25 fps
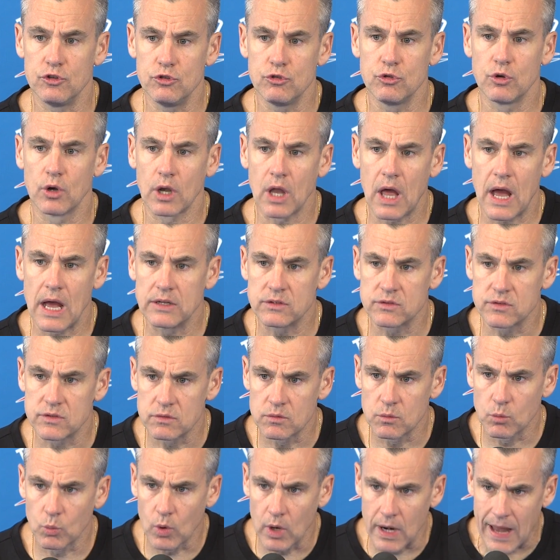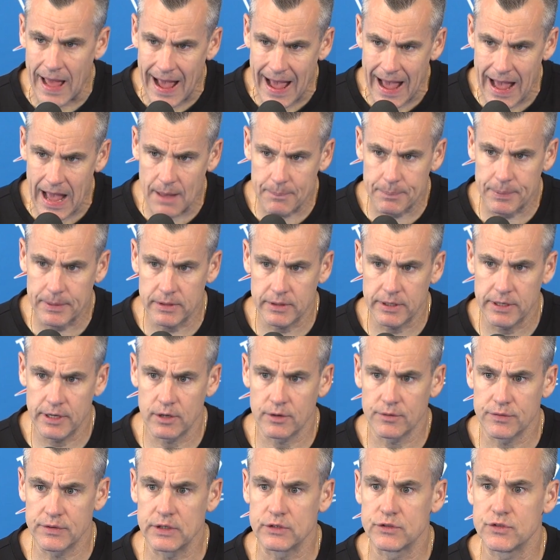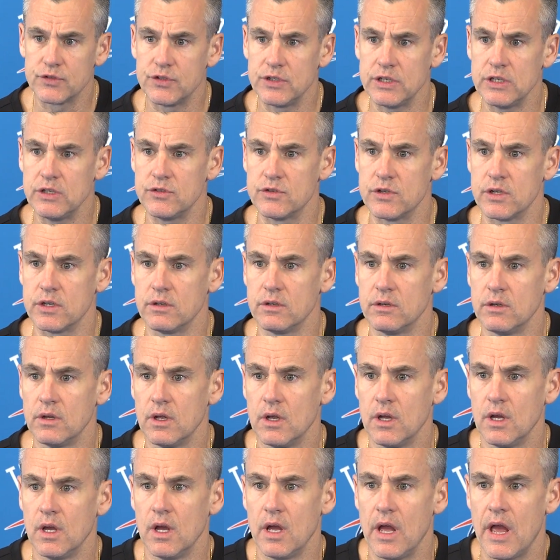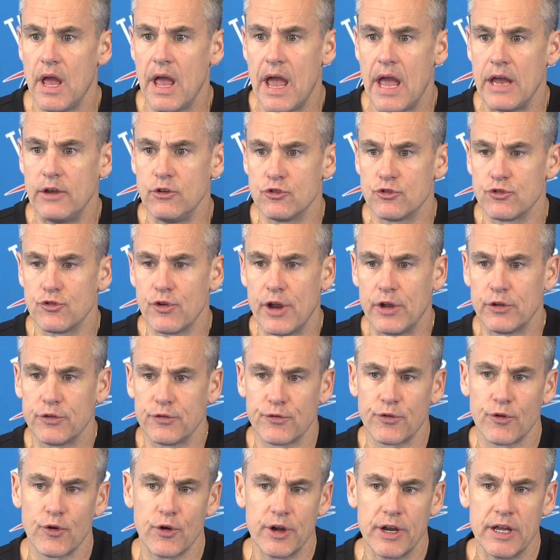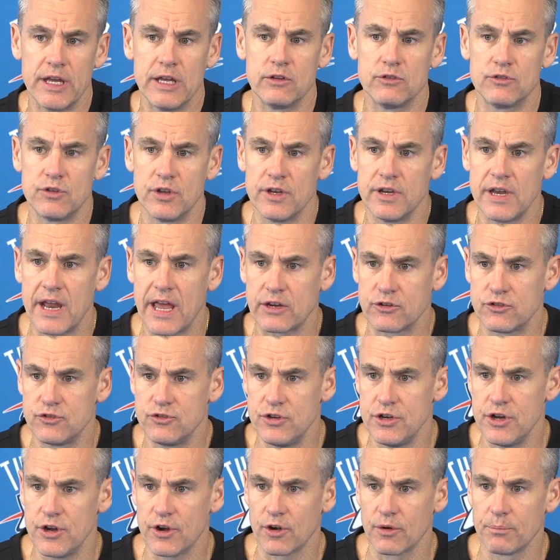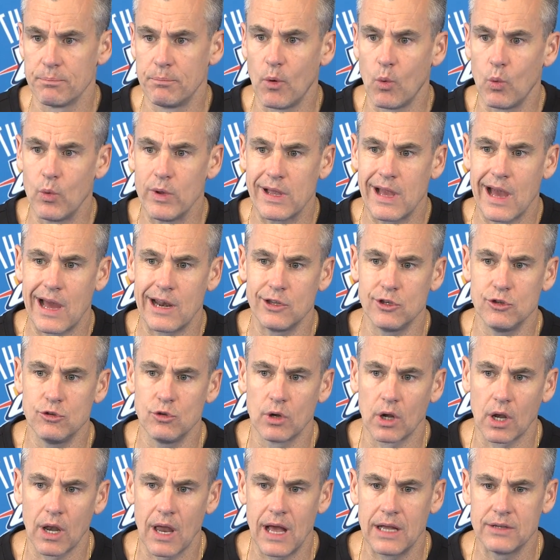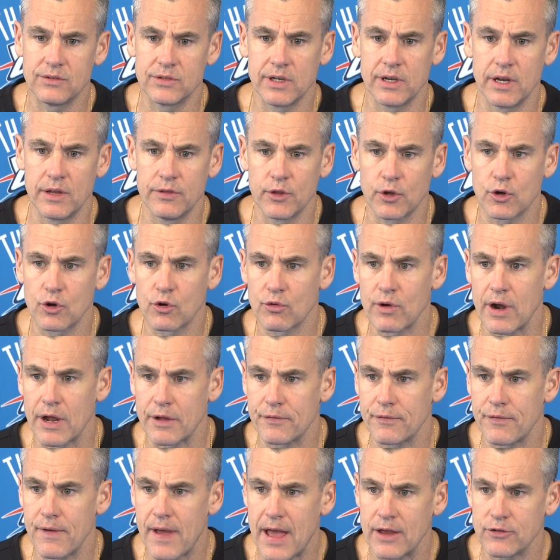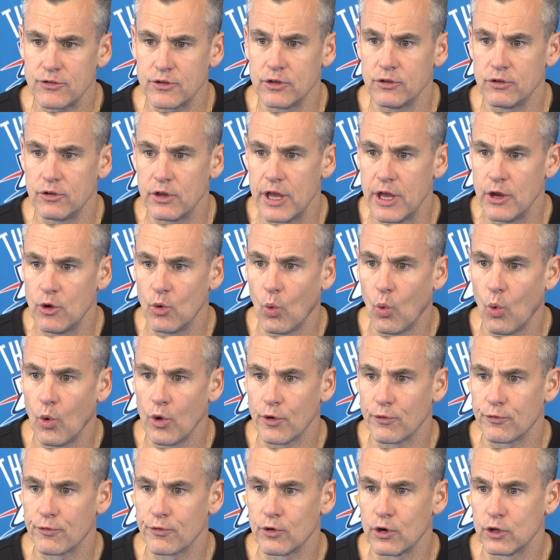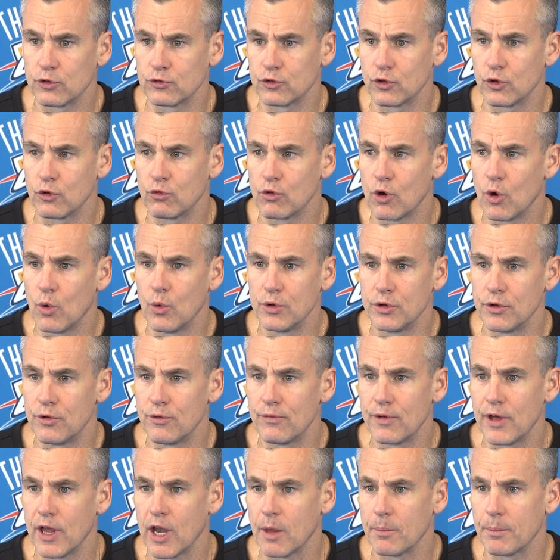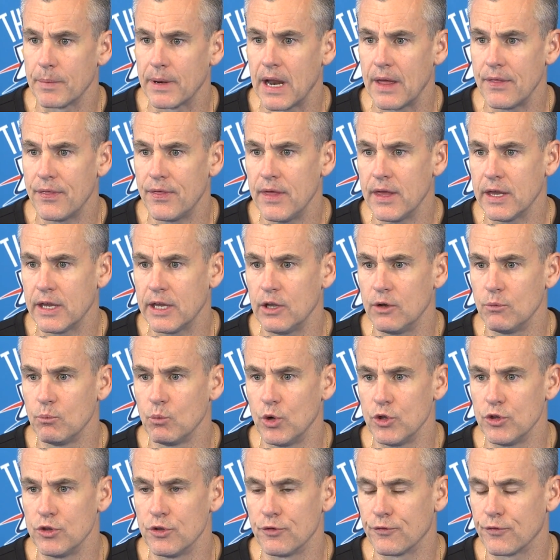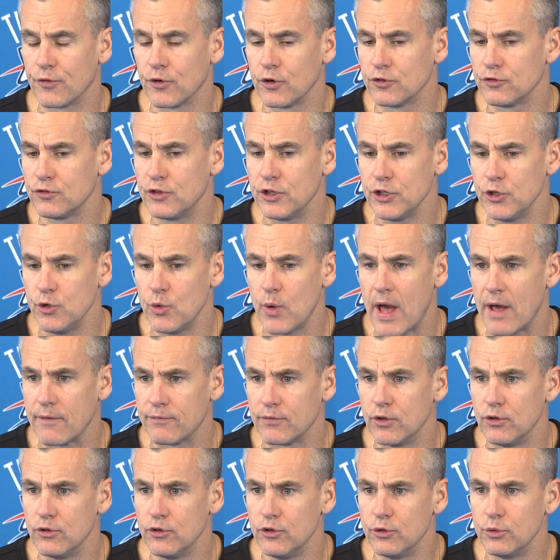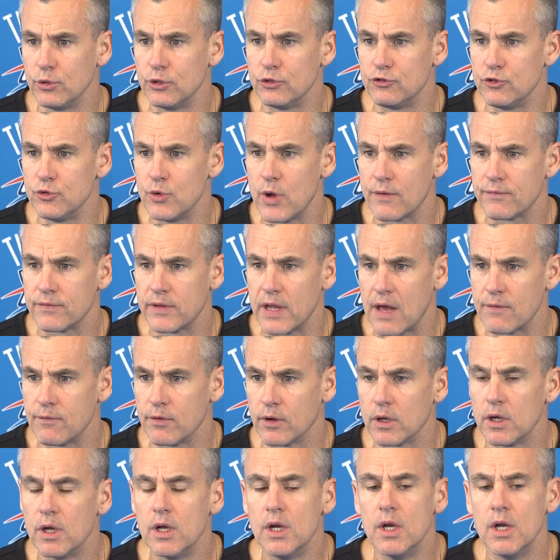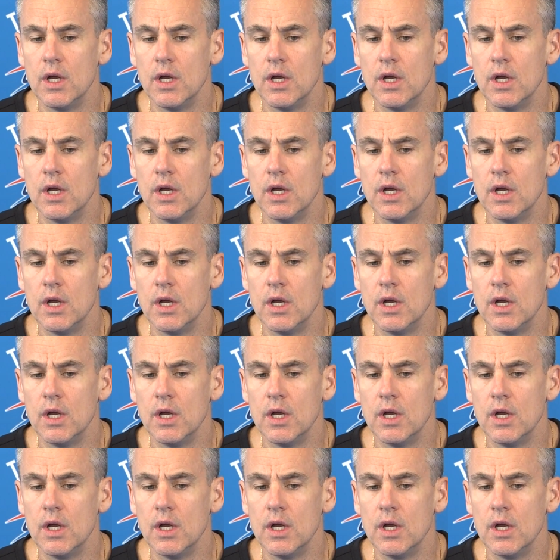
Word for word: utilize what happened here this season and transfer it into next year. But we got to utilize it in the correct fashion in order for us to grow and develop. And I think it, the first thing you have to do is you have to have a